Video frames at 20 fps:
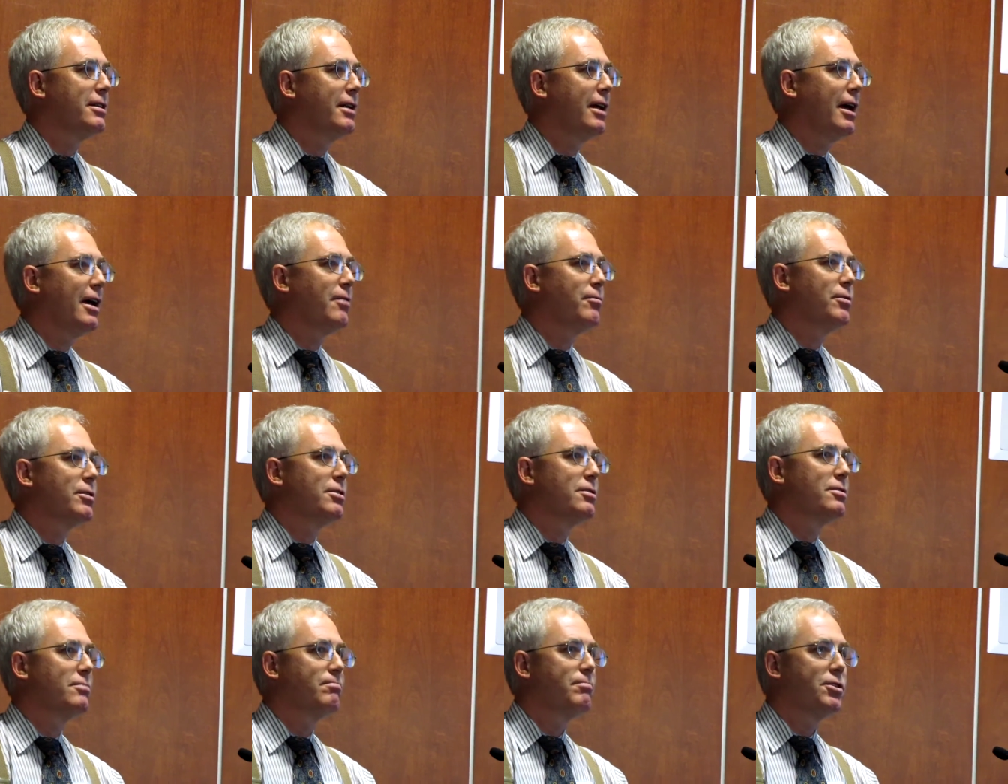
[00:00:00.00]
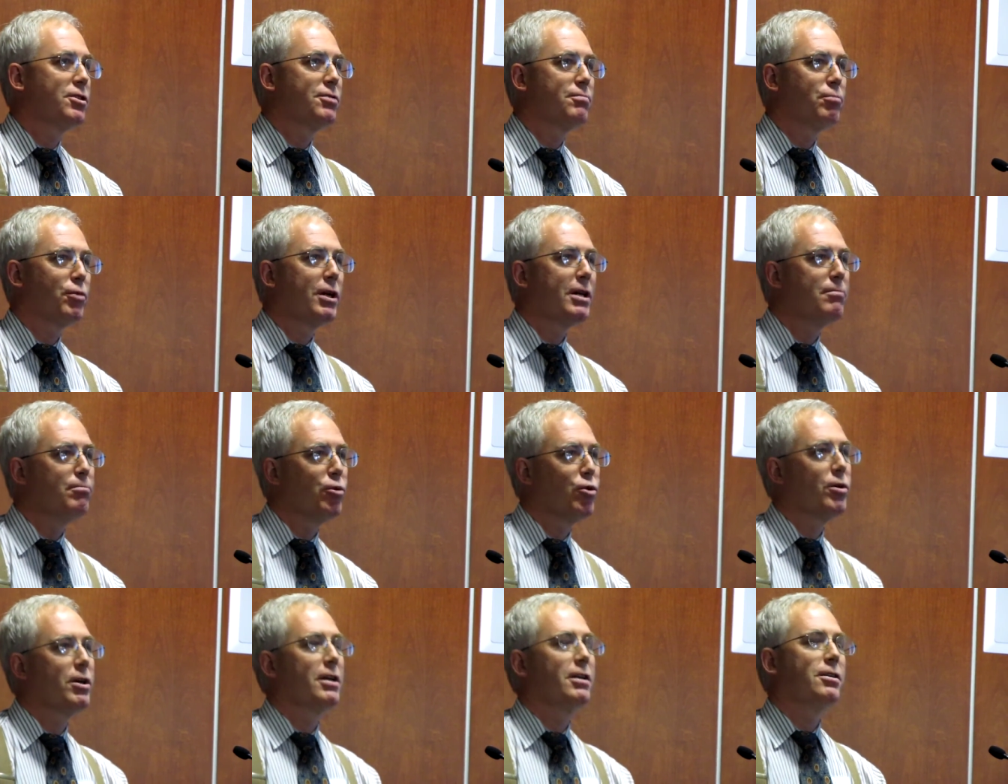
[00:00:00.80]
today was
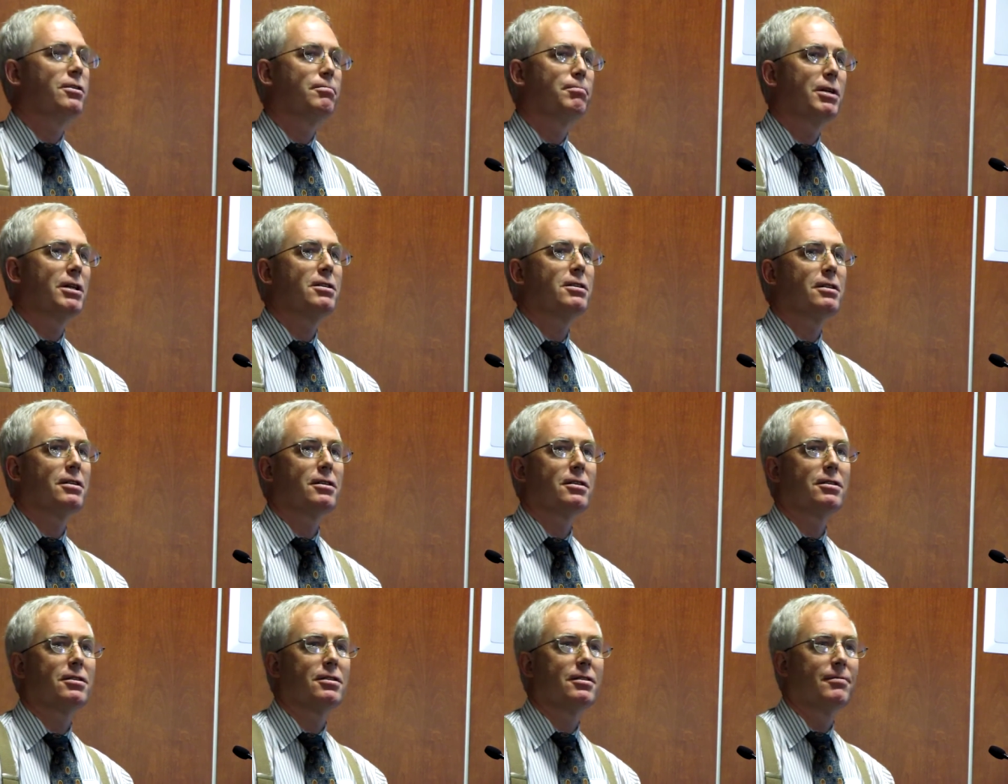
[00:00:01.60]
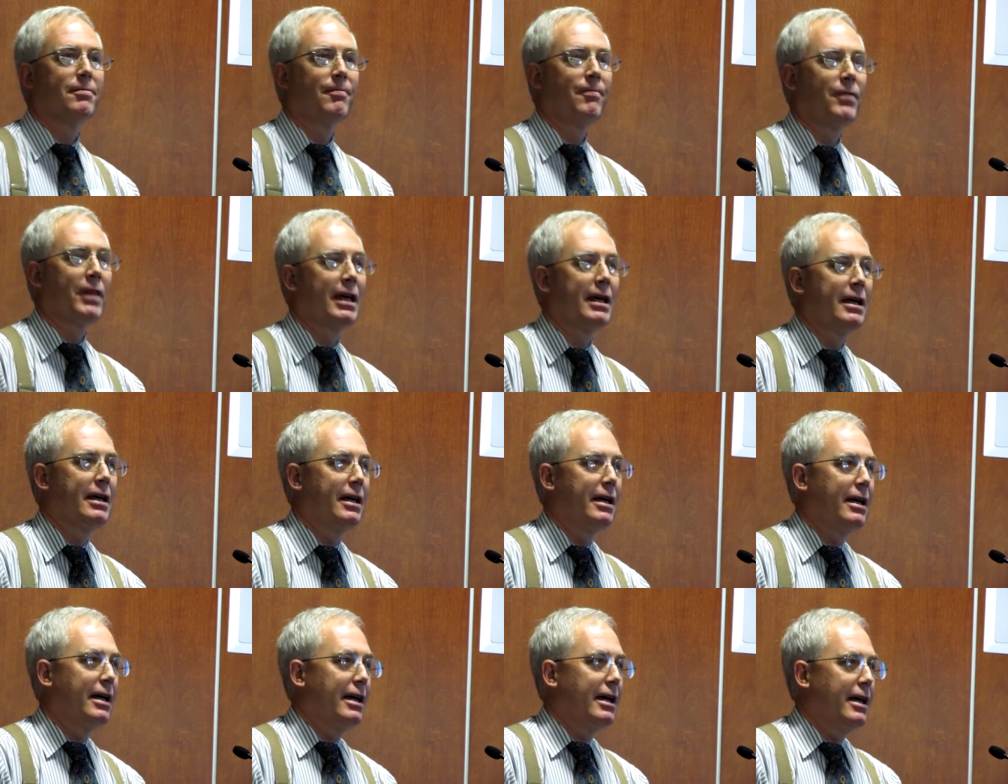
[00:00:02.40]
springboarding your business.
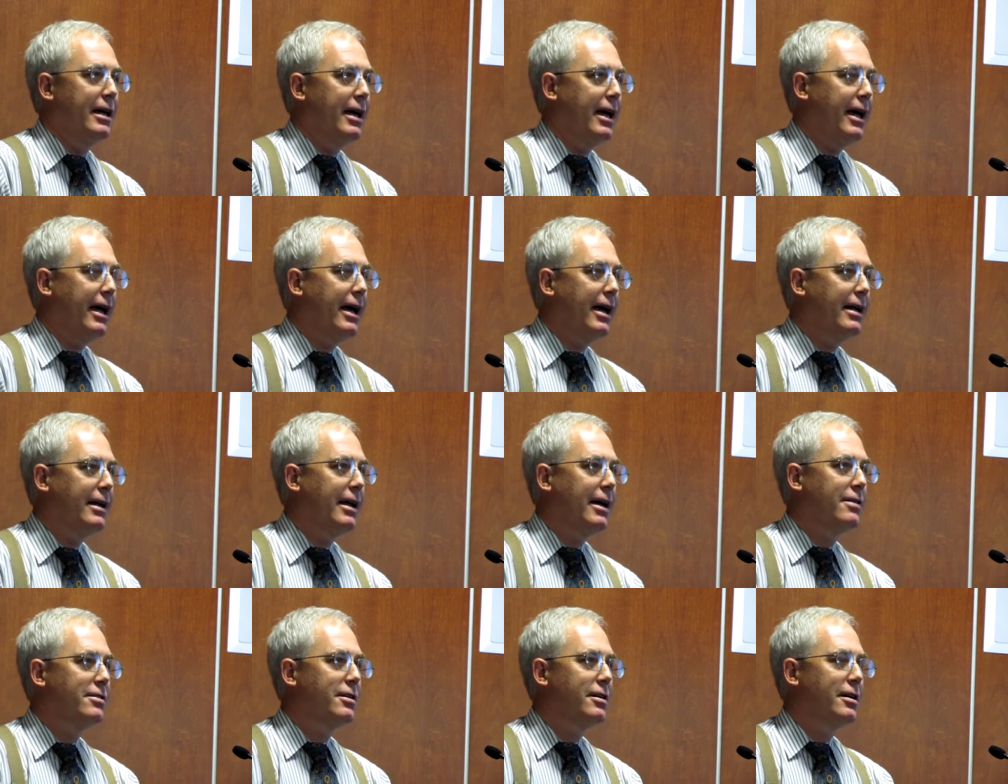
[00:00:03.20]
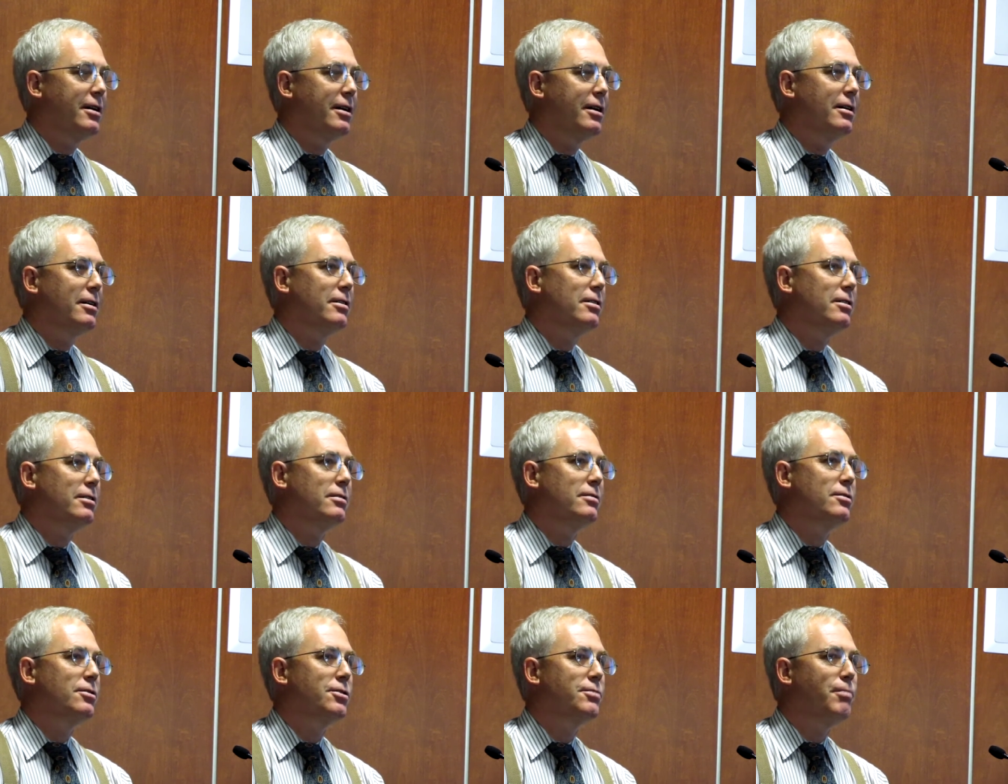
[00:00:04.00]
And as a
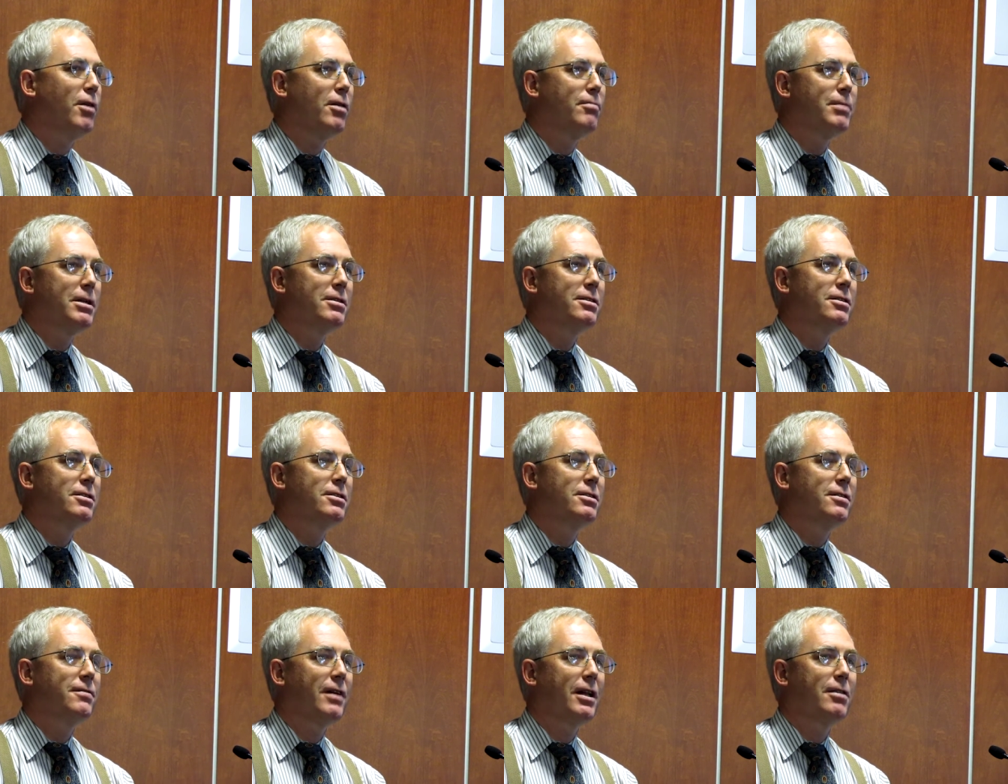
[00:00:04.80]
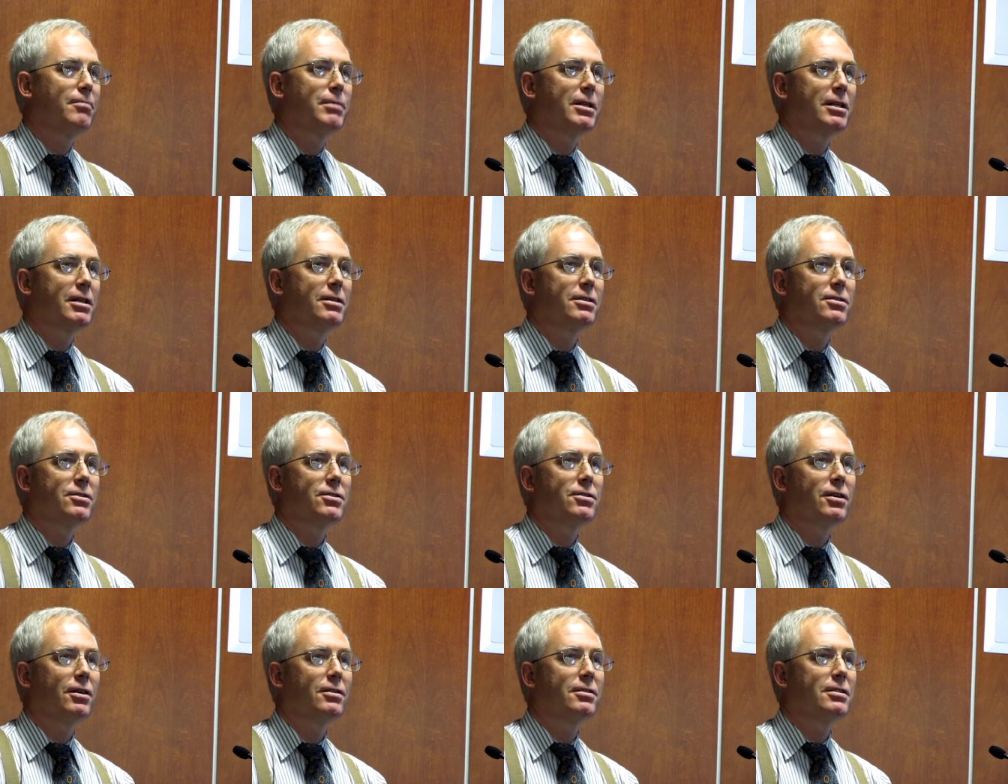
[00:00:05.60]
small business development
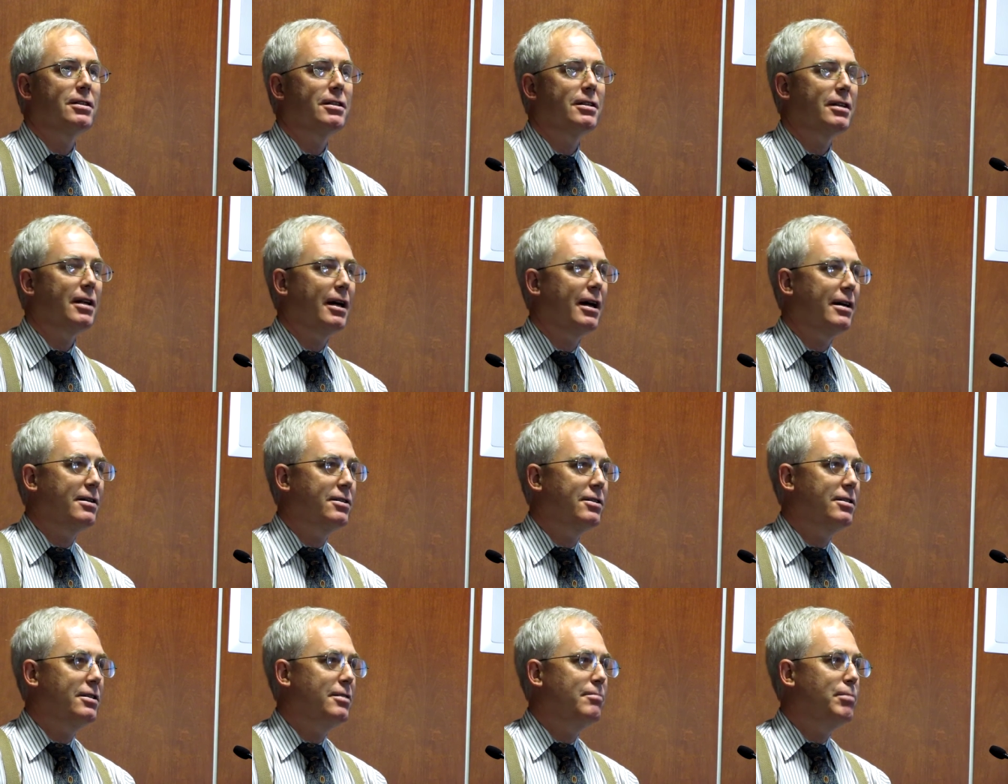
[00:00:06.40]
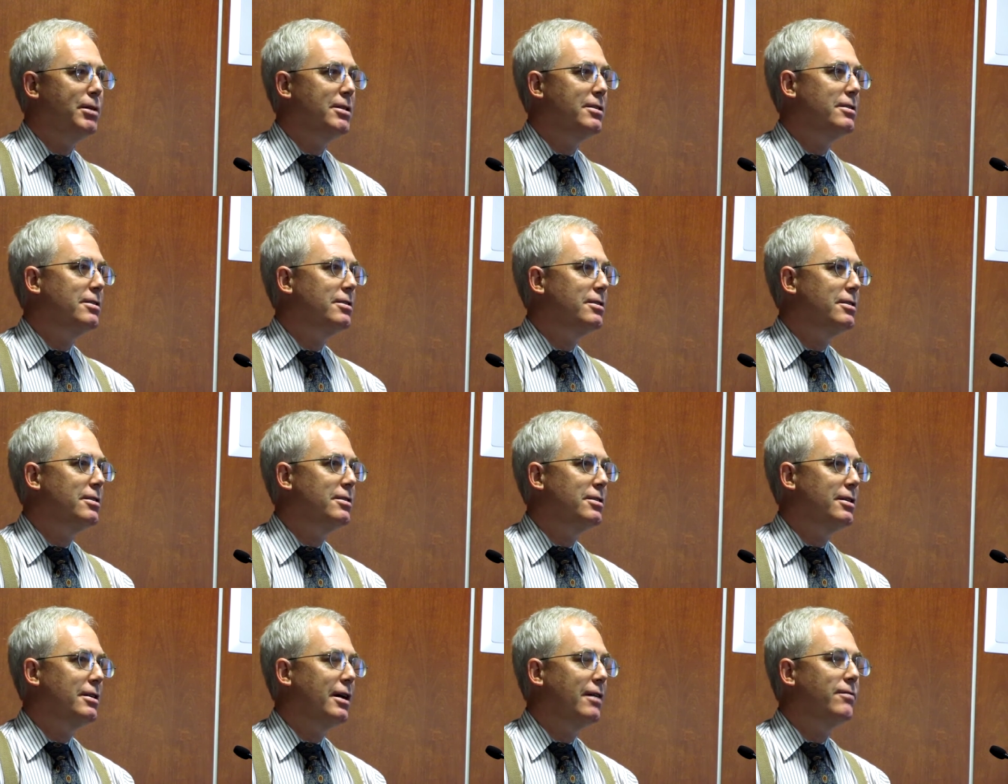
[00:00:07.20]
consultant, I see
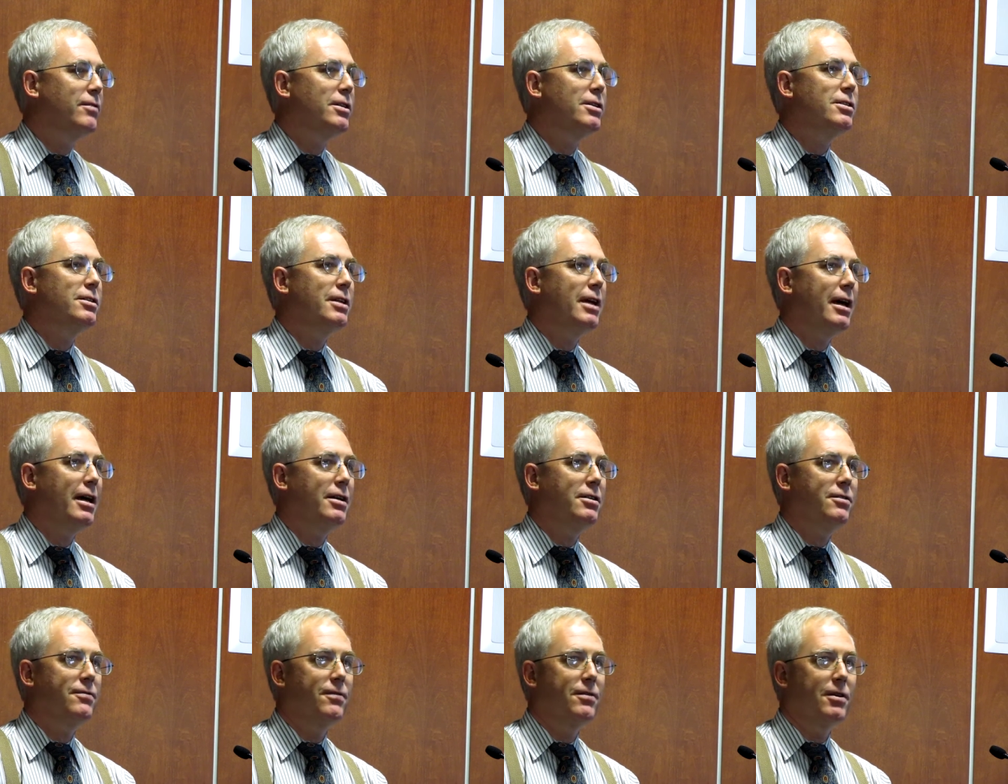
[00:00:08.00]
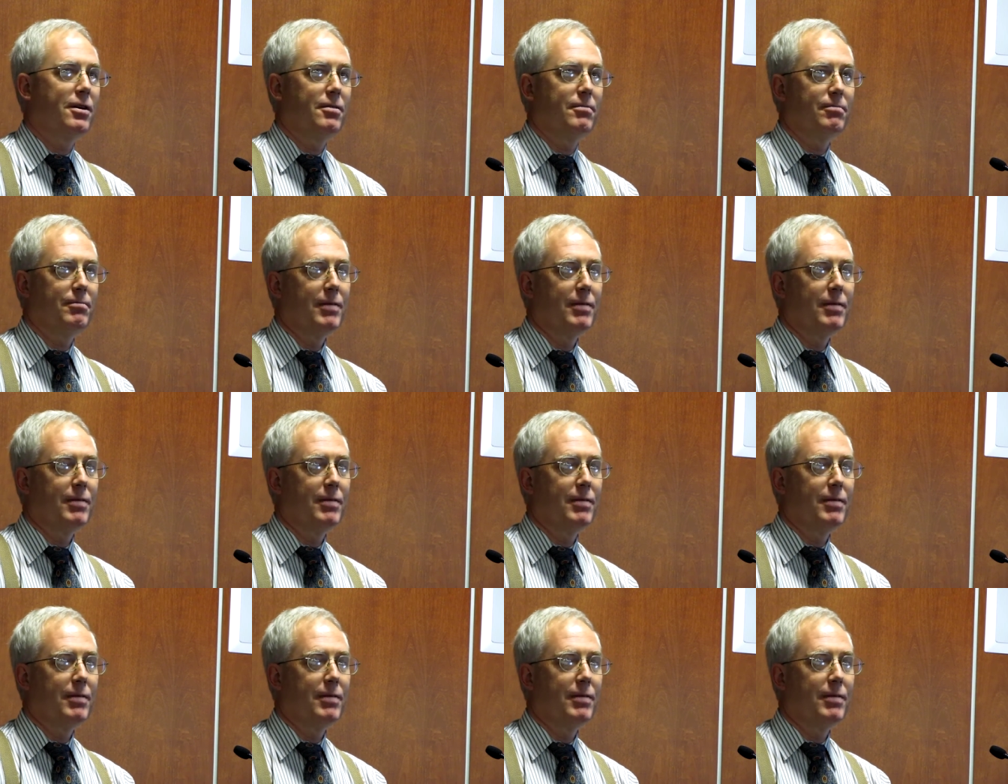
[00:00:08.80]
businesses in every stage from